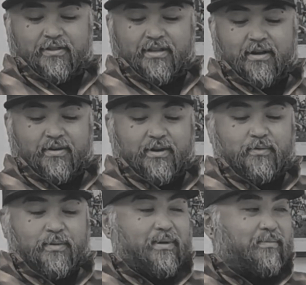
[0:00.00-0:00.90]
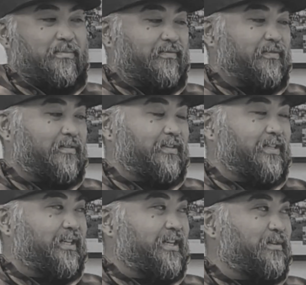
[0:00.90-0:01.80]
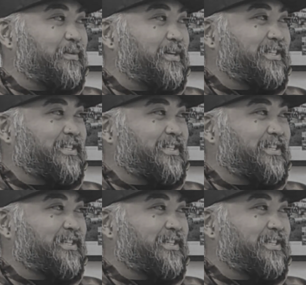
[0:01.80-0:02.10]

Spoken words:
They already rip on me for everything anyway.